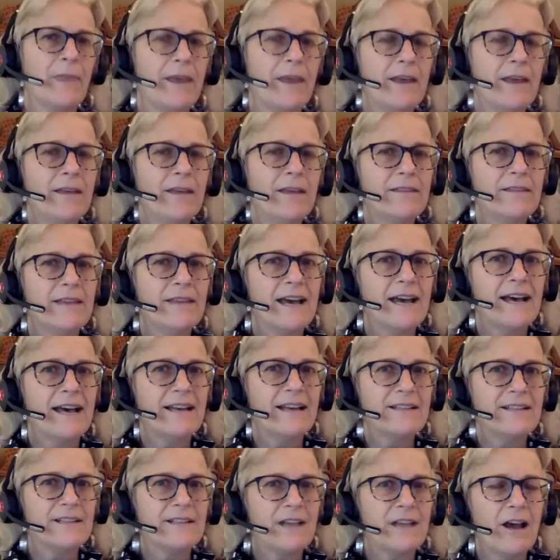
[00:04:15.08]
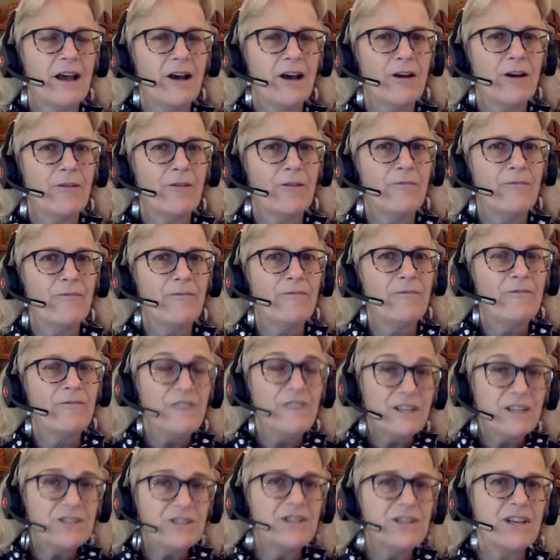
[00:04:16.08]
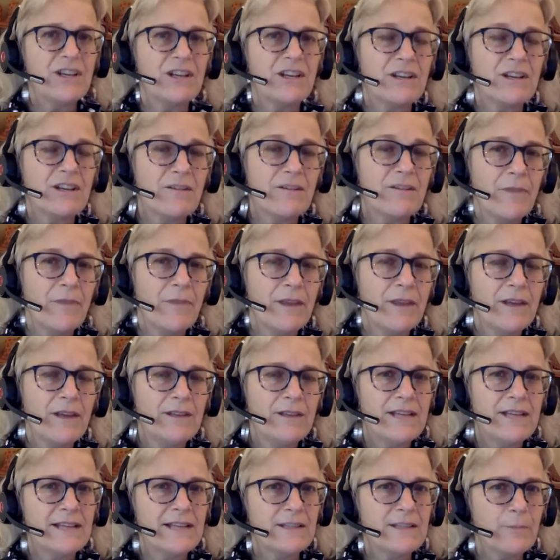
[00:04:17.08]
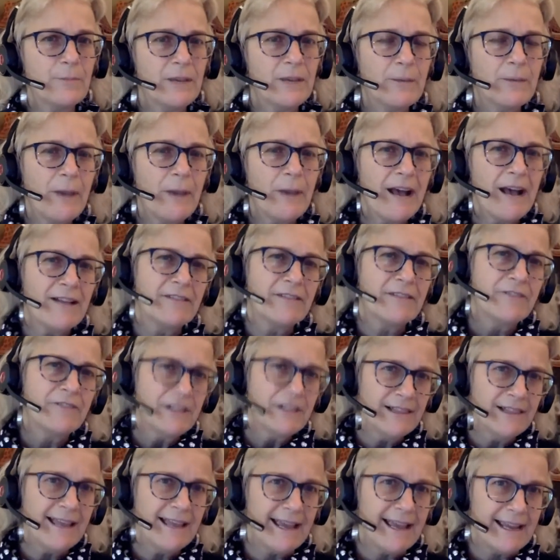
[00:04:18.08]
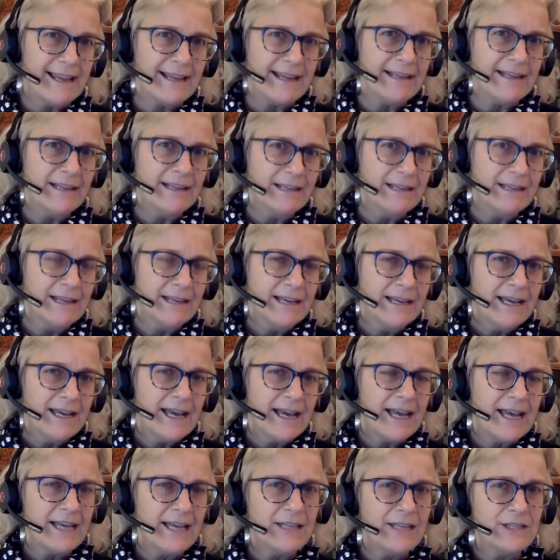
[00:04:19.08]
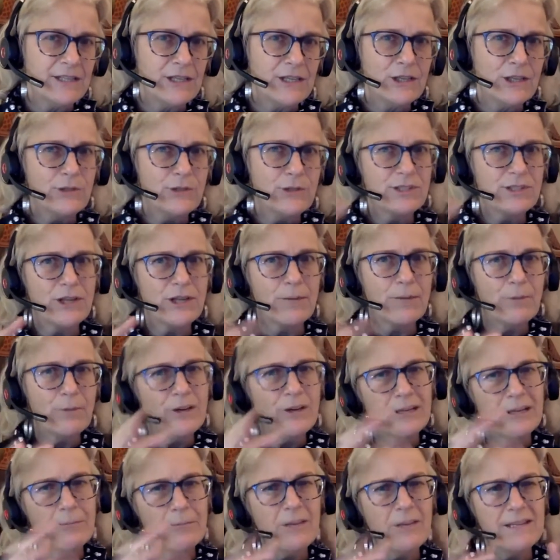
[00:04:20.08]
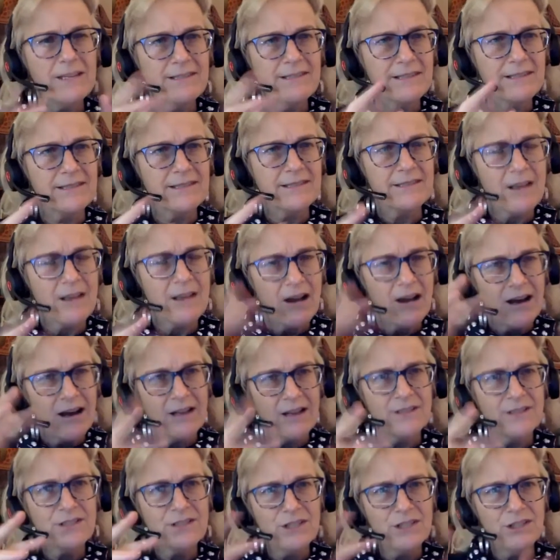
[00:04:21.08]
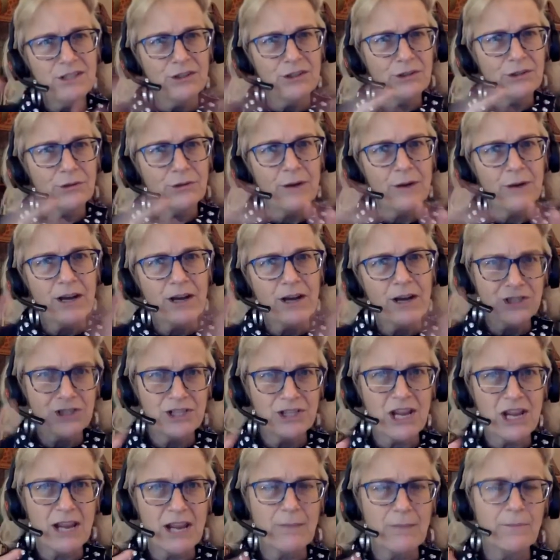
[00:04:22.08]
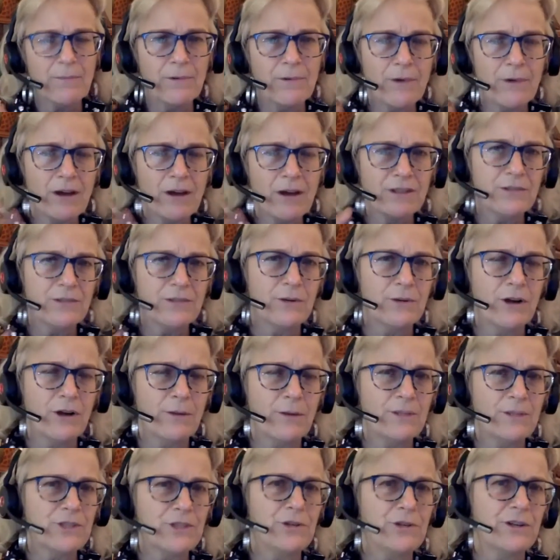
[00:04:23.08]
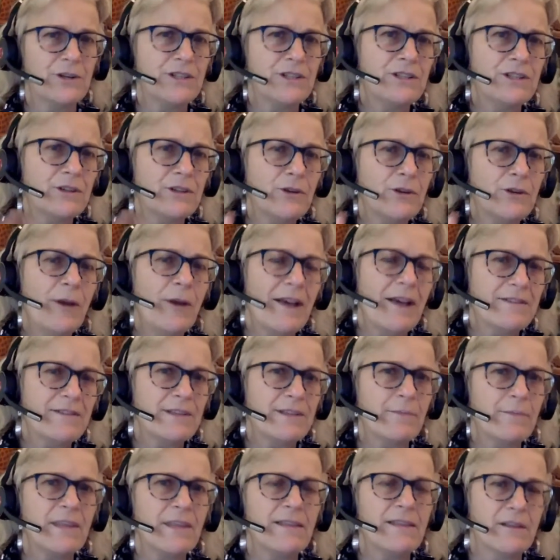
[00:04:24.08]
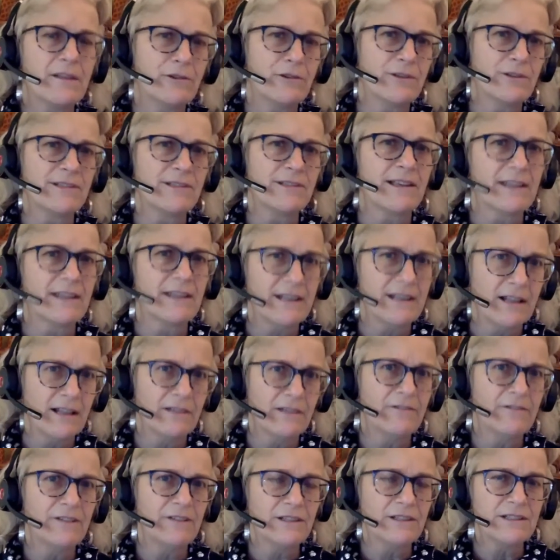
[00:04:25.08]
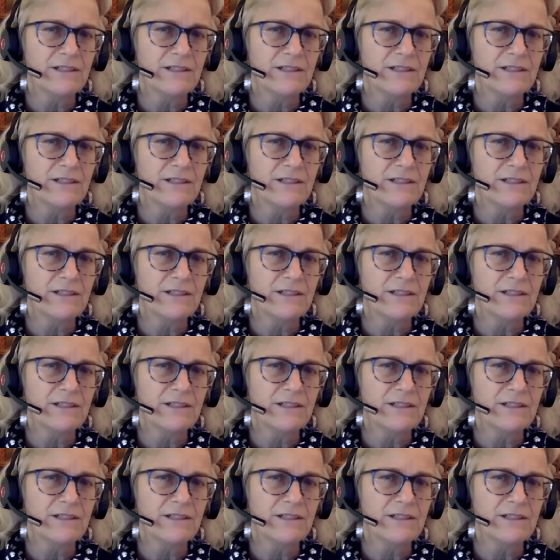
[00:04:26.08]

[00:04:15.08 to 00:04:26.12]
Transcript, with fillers: That um, fiction takes a big pile of clay and you start putting pieces onto a shape, onto an armature, until you have something that looks like an elephant.